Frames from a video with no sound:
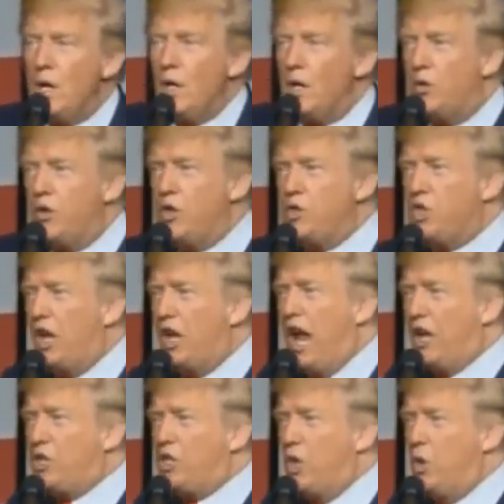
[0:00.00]
This
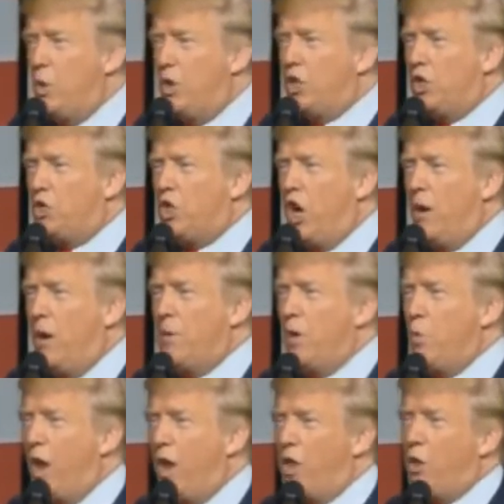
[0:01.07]
election will determine
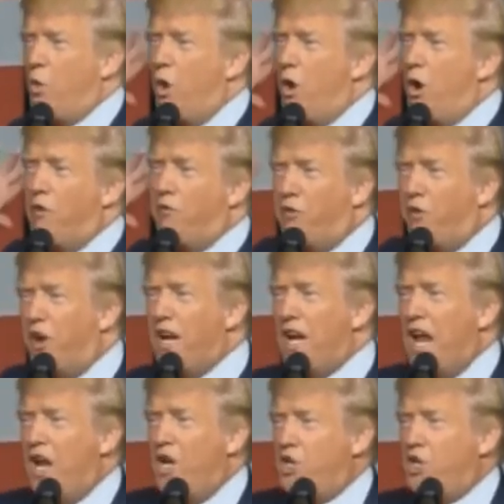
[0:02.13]
whether we're a free
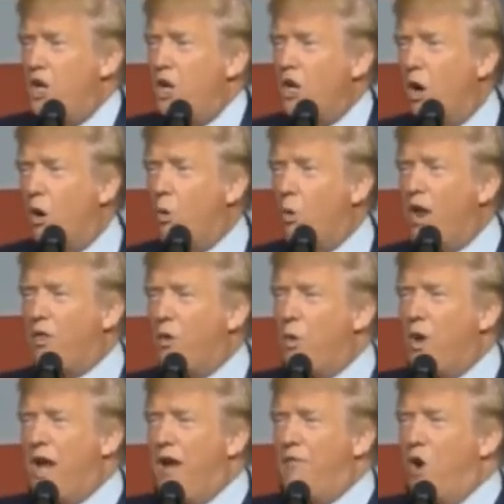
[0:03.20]
nation or whether
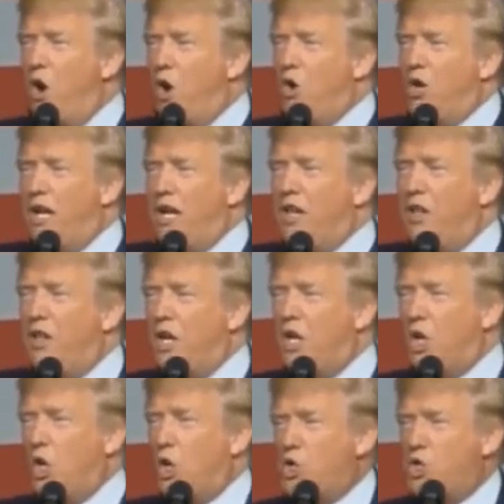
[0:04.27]
we have only the
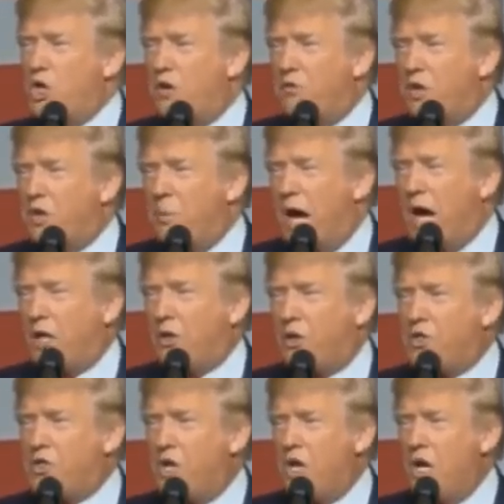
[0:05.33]
illusion of
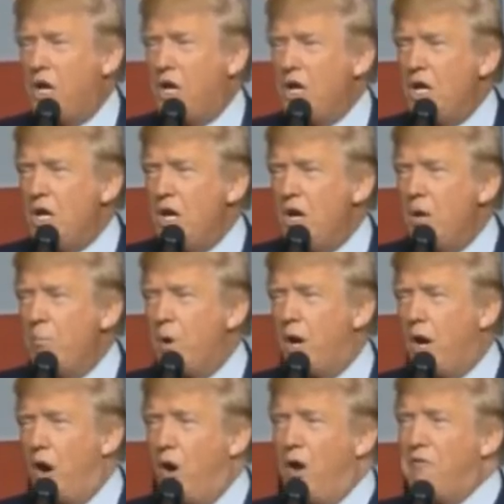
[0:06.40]
democracy, but
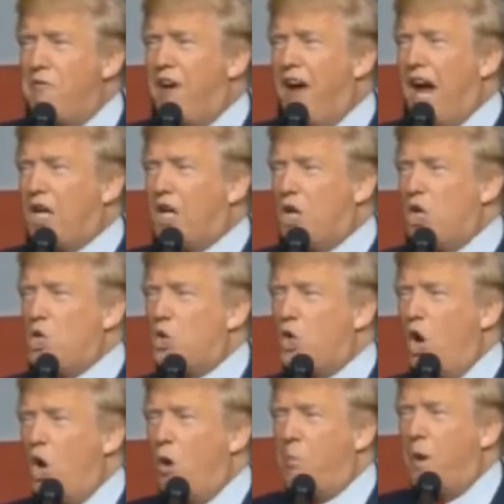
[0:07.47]
are in fact
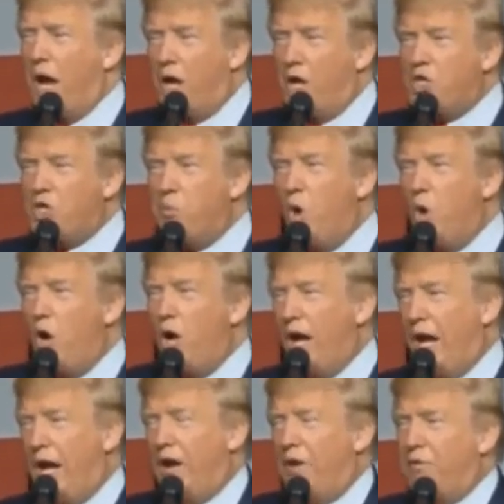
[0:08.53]
controlled by a small
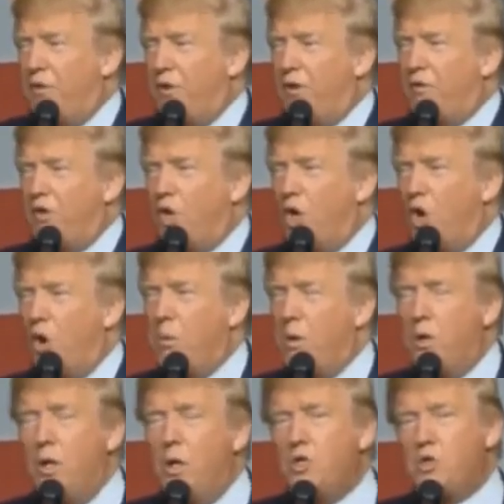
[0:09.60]
handful of
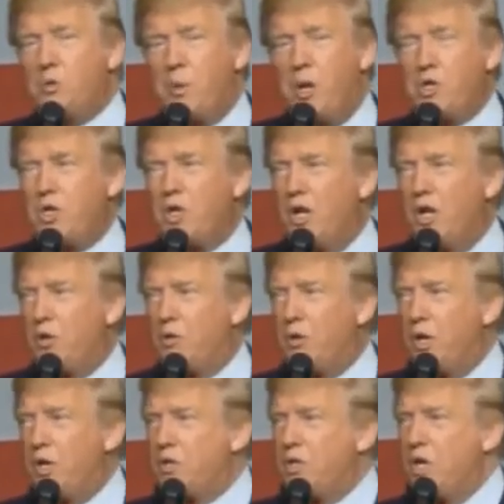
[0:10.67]
global special
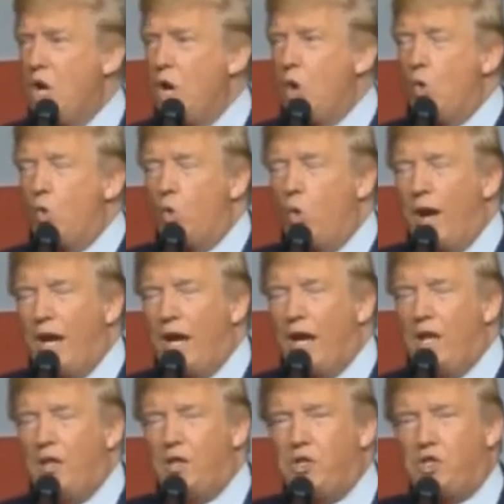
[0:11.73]
interests
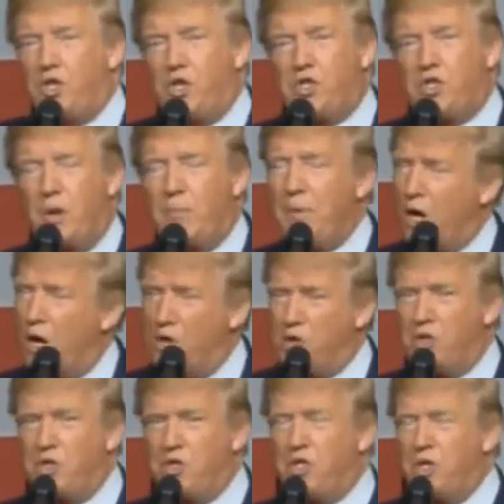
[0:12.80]
rigging the system, and our
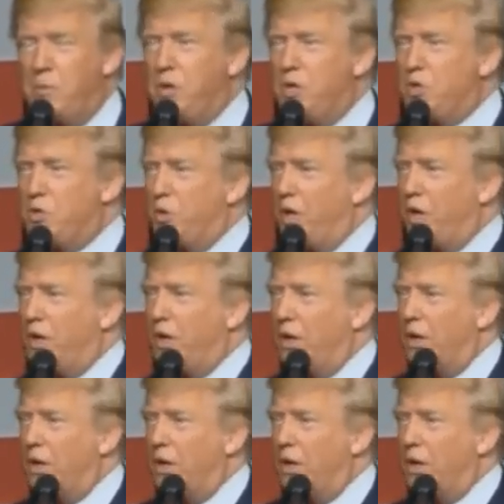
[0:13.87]
system is rigged.